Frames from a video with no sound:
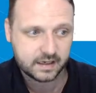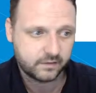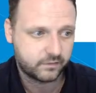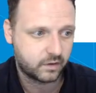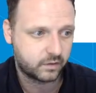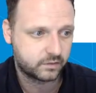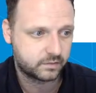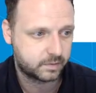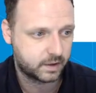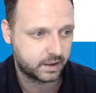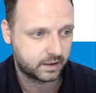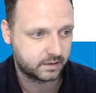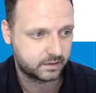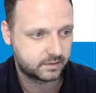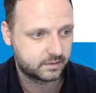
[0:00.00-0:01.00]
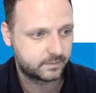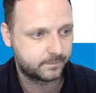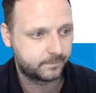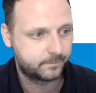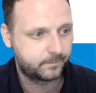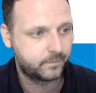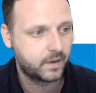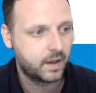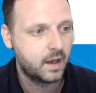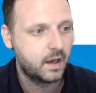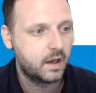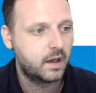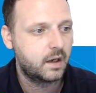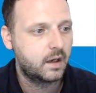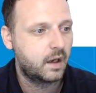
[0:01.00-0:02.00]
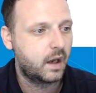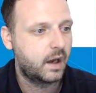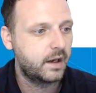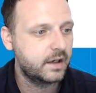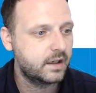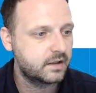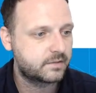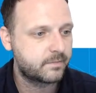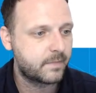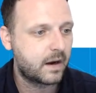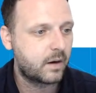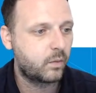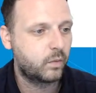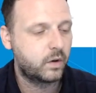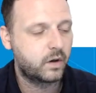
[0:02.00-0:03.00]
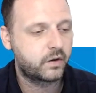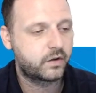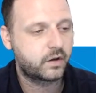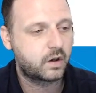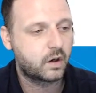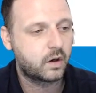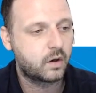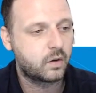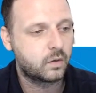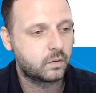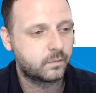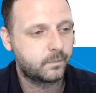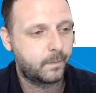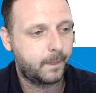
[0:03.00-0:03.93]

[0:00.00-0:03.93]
of those players. Is Mount worth a go?